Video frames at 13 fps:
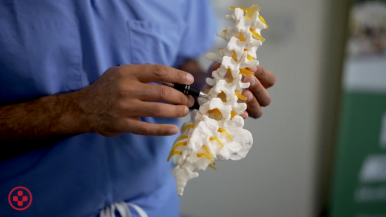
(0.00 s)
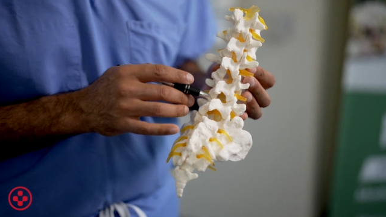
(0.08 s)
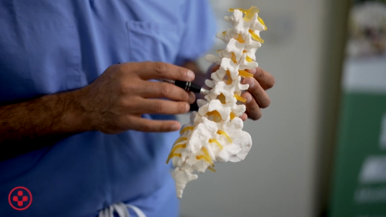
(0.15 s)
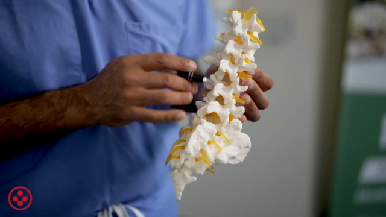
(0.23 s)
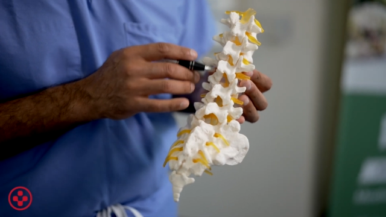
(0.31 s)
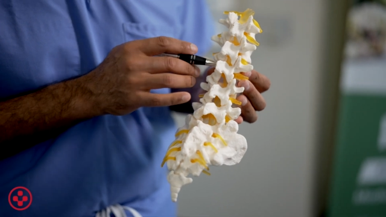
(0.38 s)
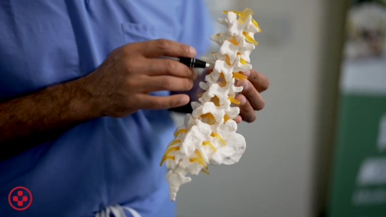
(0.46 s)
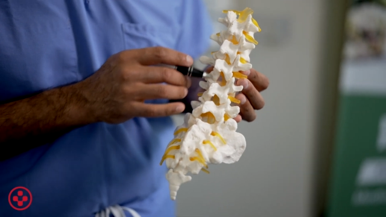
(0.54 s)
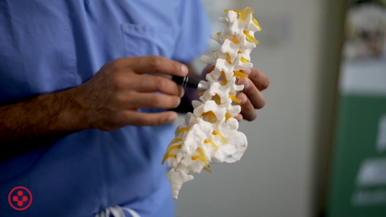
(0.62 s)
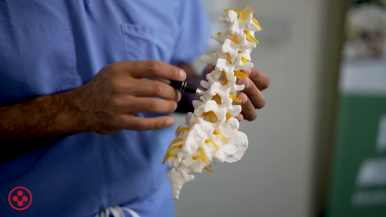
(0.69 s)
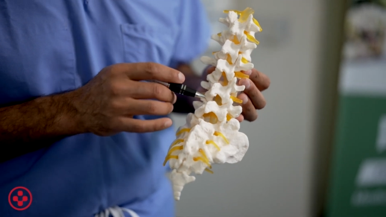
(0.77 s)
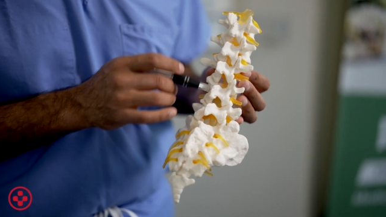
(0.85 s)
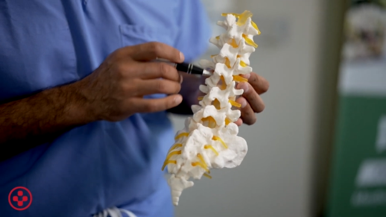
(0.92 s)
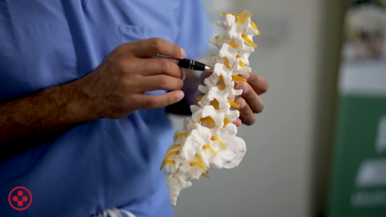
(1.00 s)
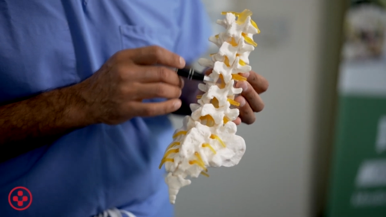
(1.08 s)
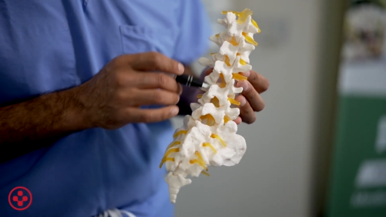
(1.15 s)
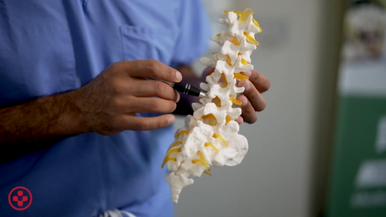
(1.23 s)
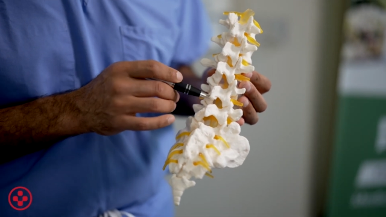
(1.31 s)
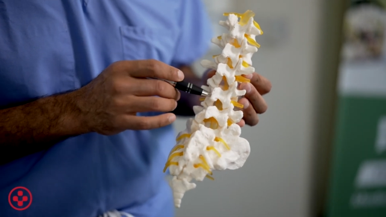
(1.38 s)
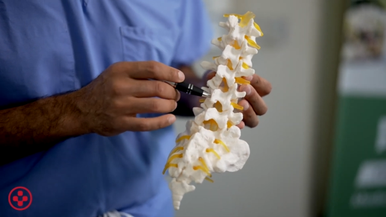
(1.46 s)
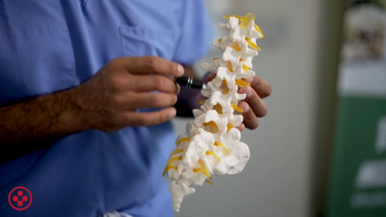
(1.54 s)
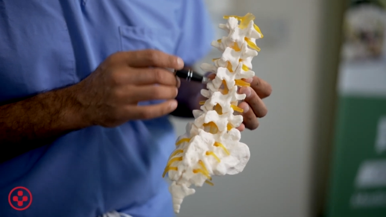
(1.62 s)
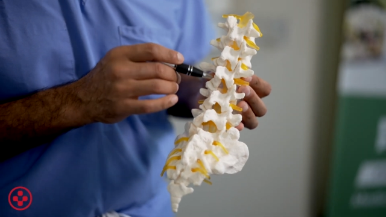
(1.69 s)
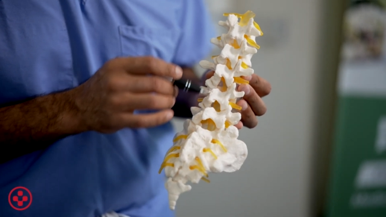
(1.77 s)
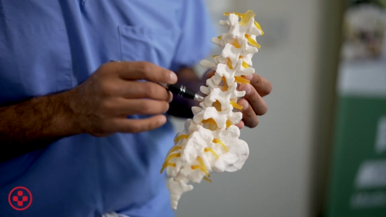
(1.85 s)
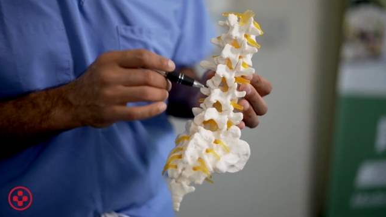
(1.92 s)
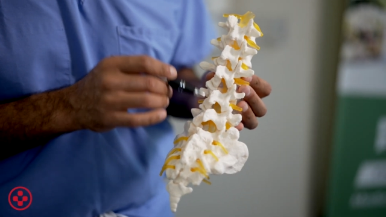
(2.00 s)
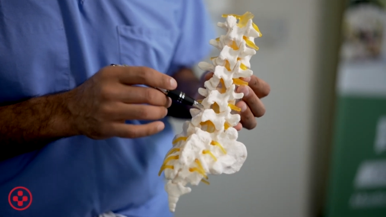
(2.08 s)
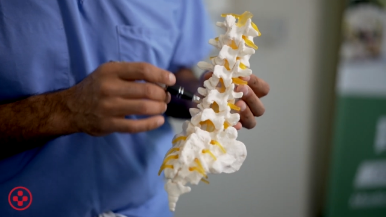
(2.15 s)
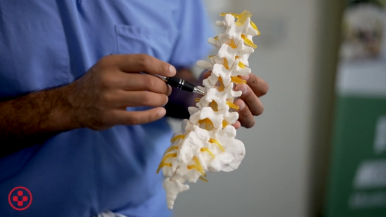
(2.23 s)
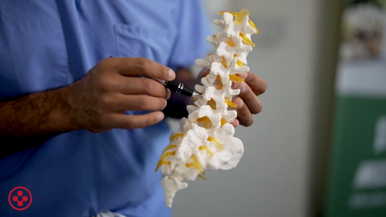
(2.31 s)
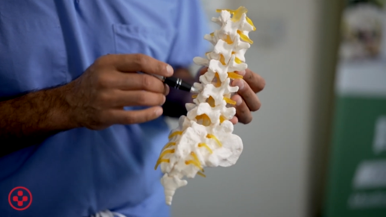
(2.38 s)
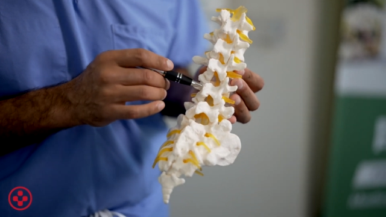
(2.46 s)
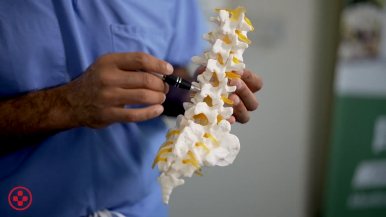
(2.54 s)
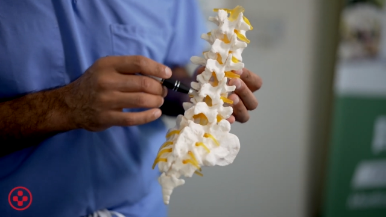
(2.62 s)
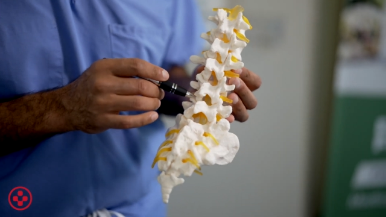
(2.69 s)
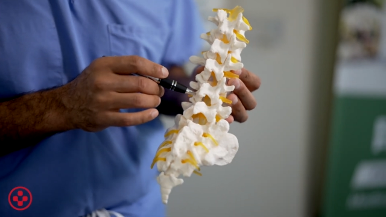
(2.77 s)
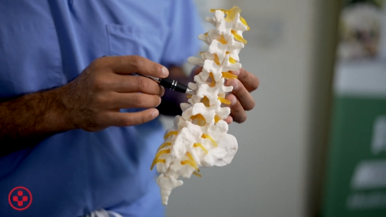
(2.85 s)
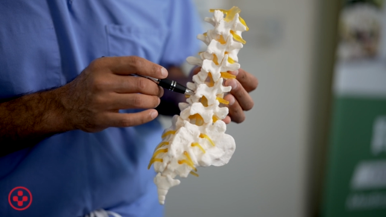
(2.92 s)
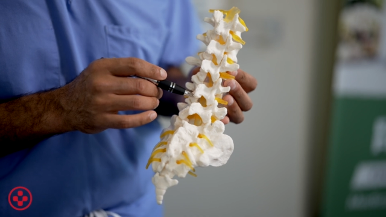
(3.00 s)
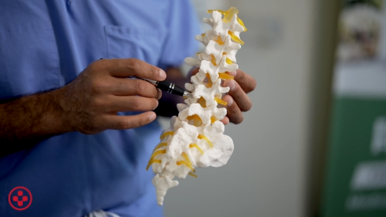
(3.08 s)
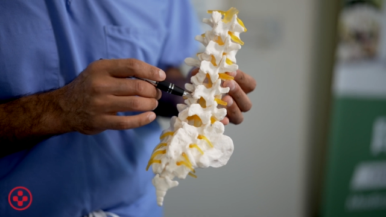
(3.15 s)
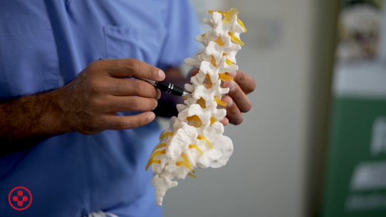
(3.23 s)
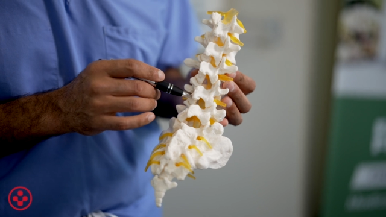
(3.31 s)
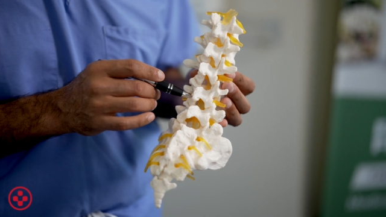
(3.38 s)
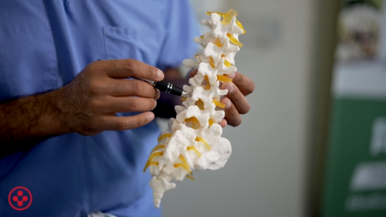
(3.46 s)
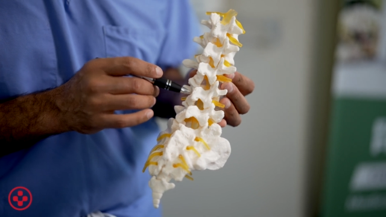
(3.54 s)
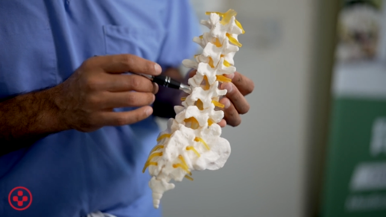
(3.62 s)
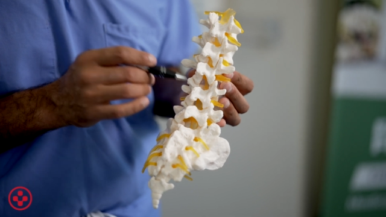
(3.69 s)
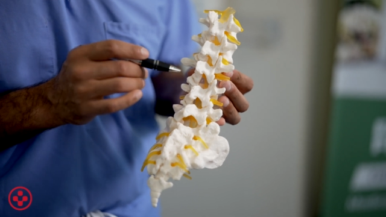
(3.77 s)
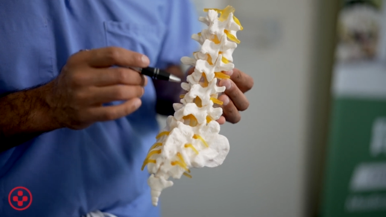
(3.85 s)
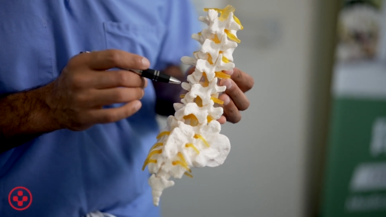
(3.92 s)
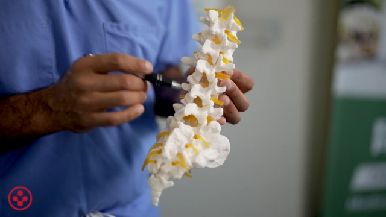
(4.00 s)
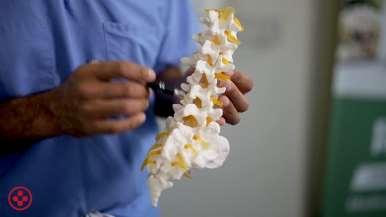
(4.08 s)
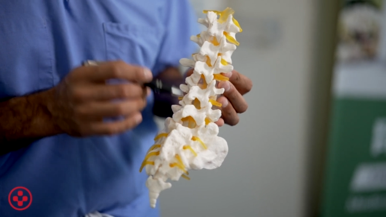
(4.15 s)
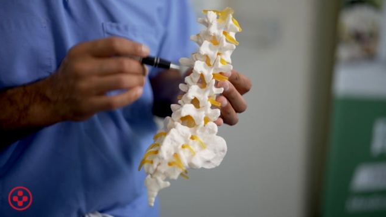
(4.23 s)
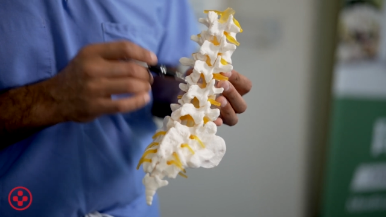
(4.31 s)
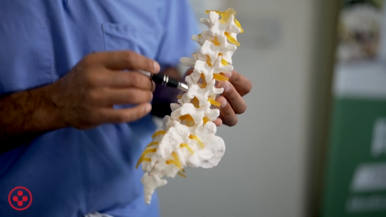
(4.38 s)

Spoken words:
No face is visible, so there are no lips to read.